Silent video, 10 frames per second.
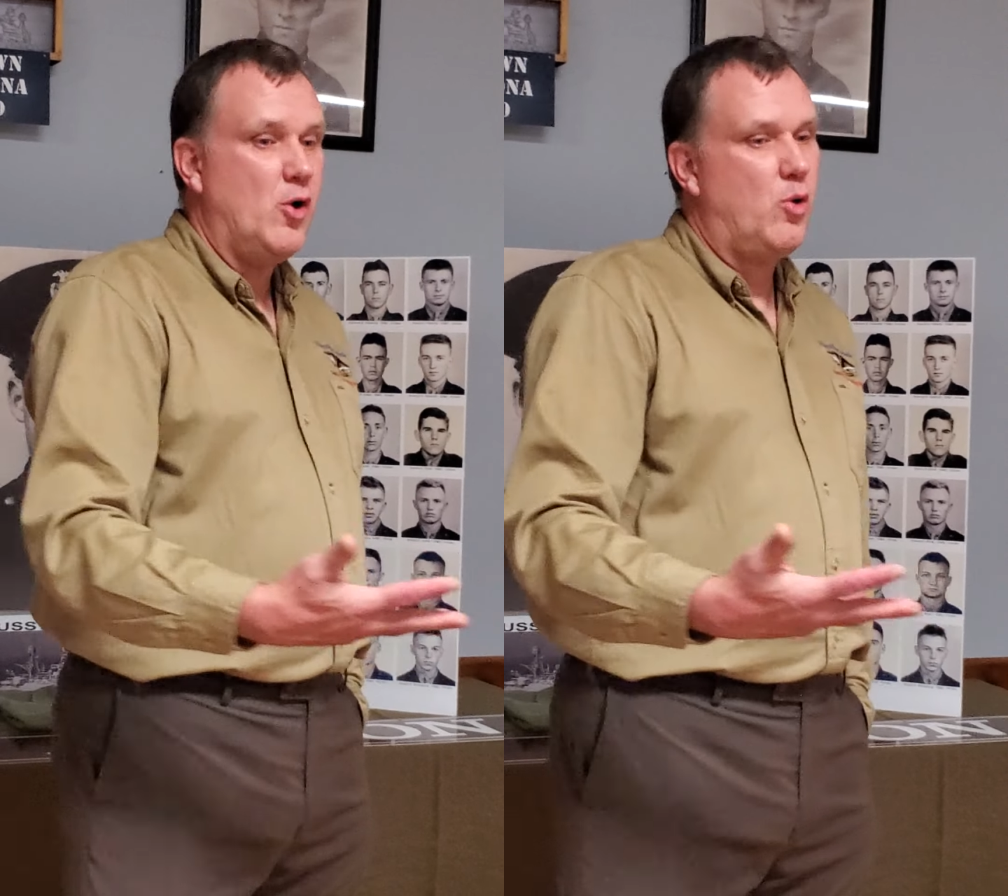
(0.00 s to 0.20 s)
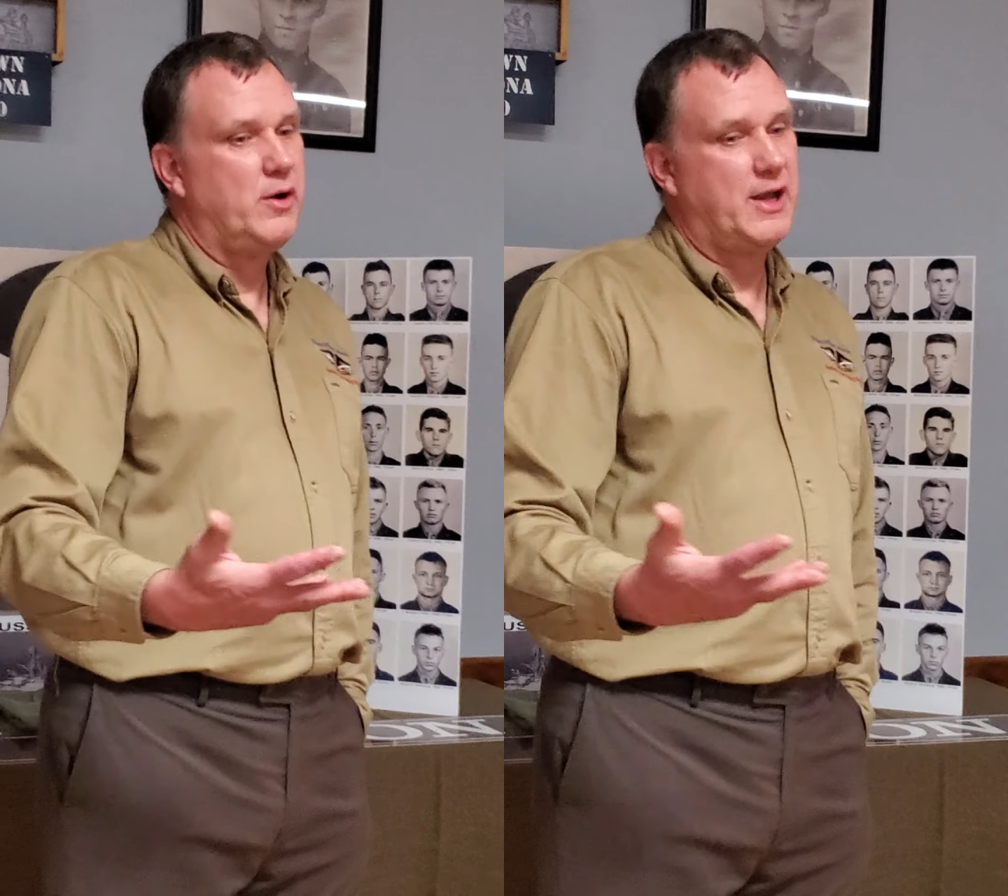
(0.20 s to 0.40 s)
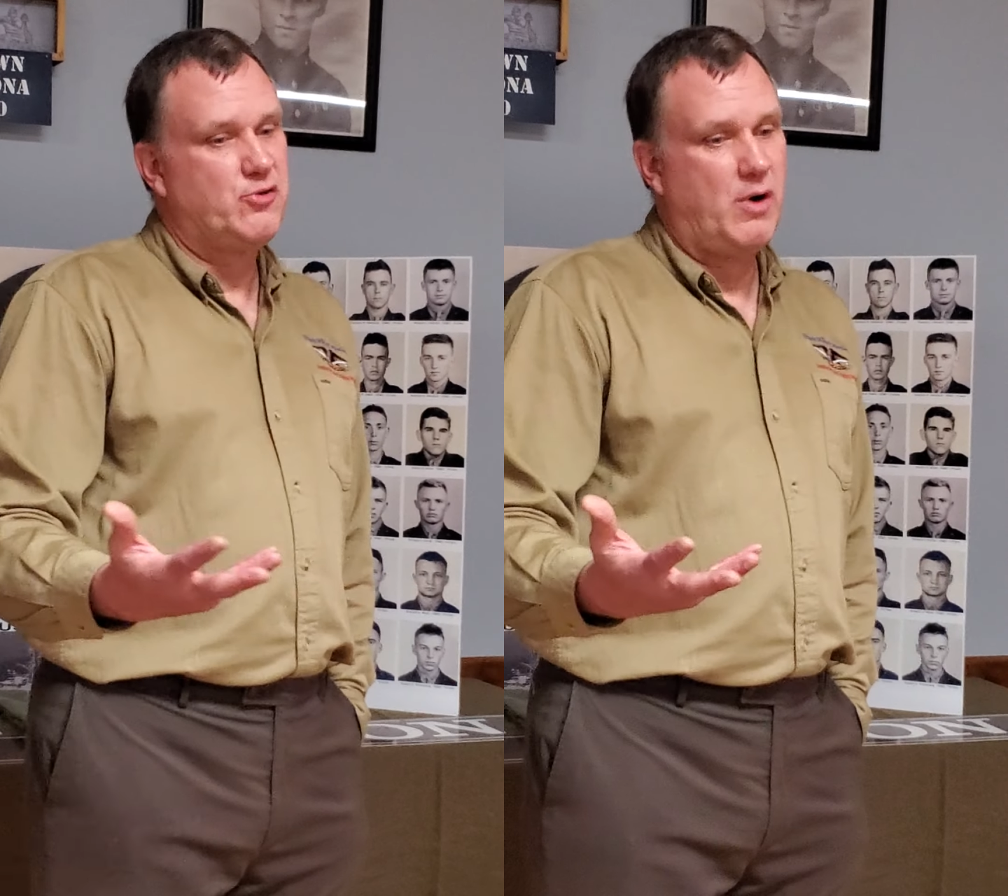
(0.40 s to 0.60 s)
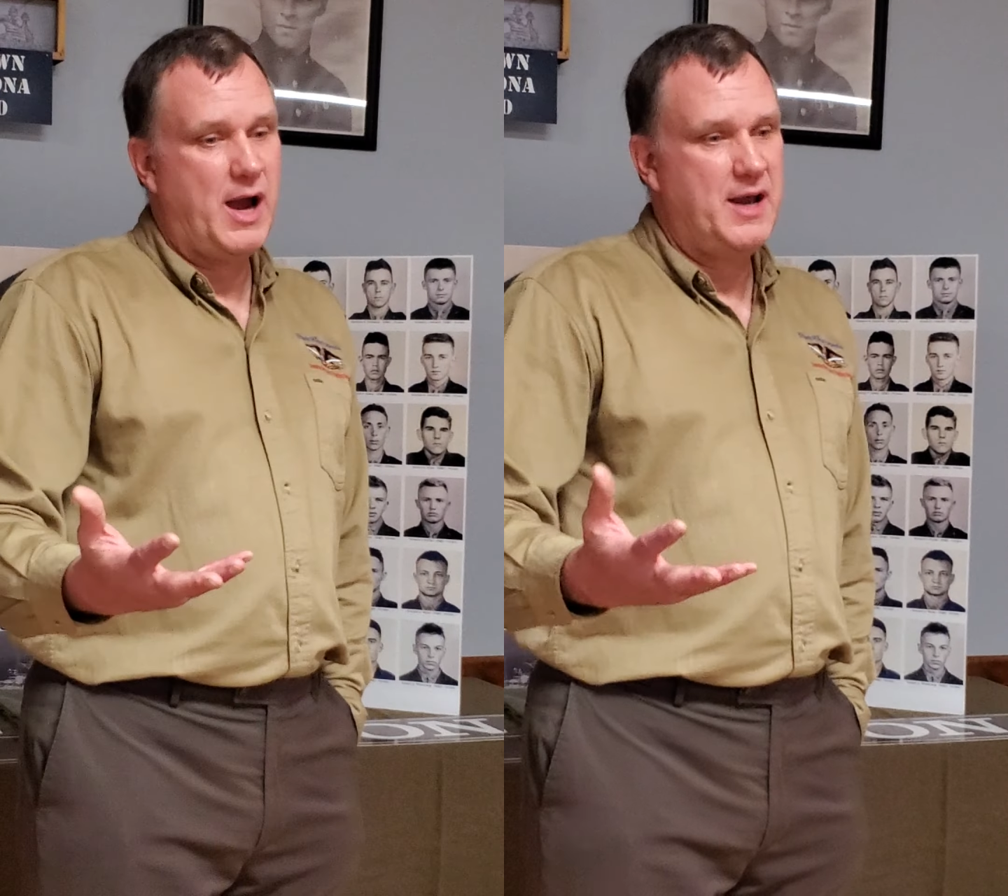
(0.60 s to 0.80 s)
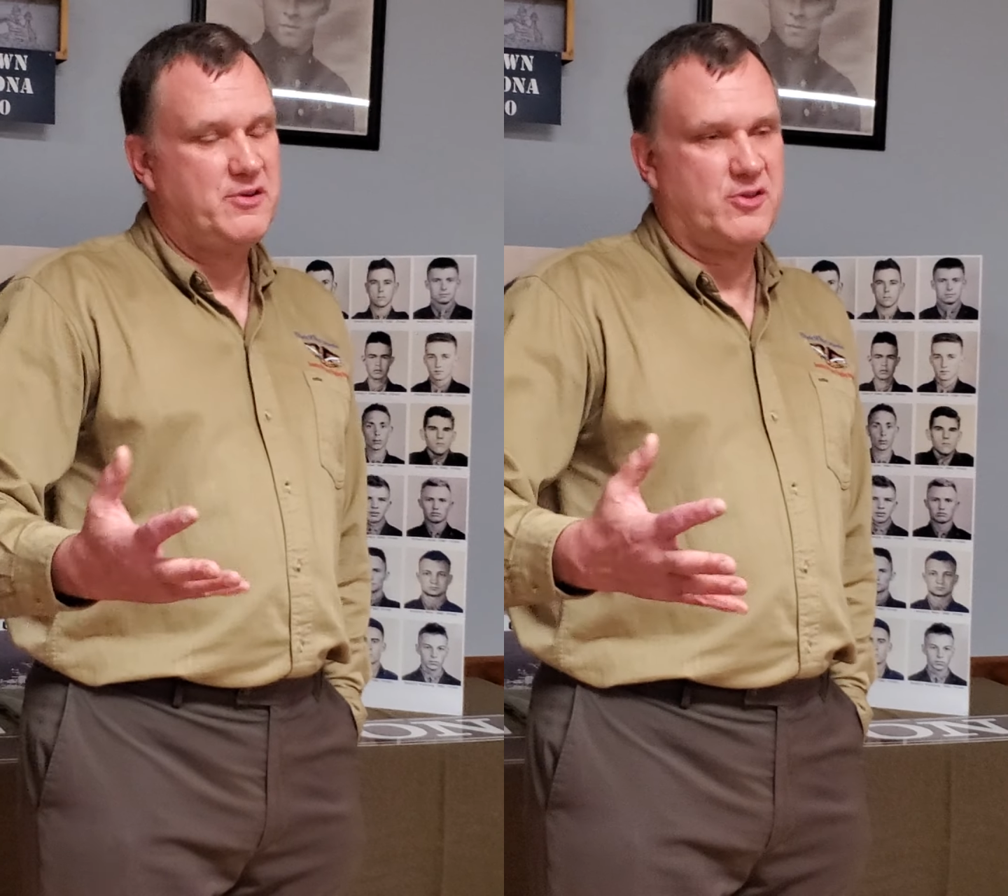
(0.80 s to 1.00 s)
Or are they
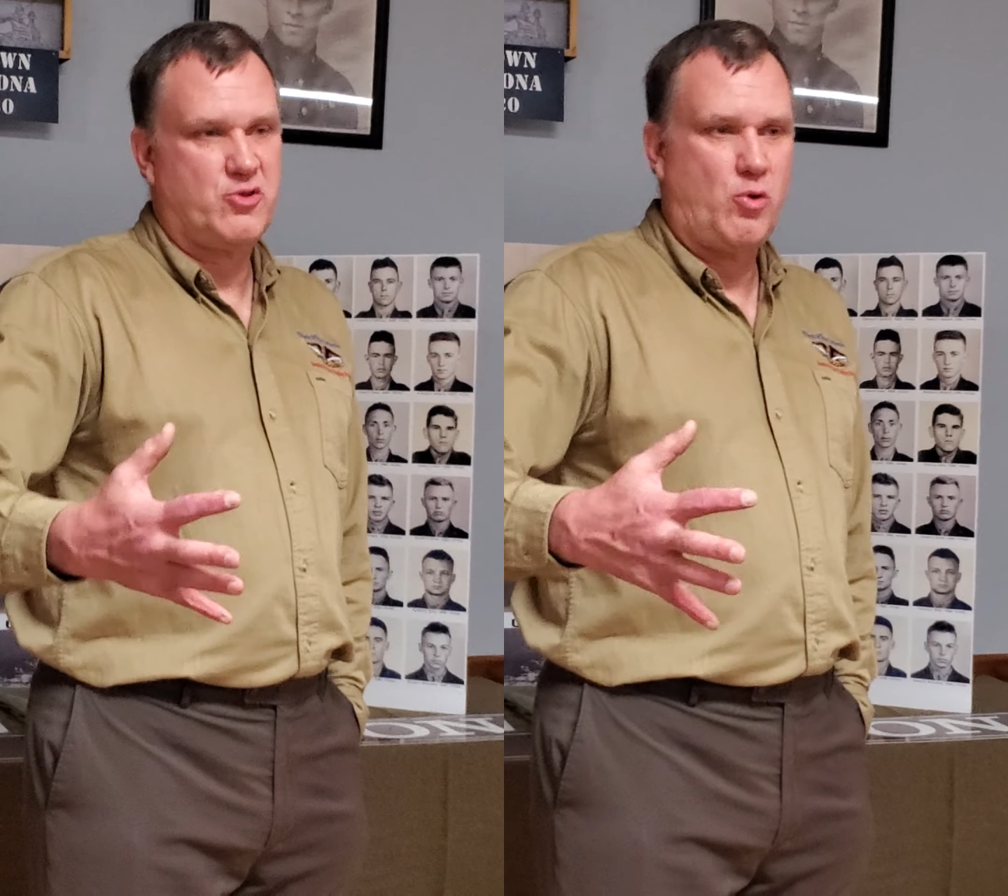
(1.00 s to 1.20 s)
trying to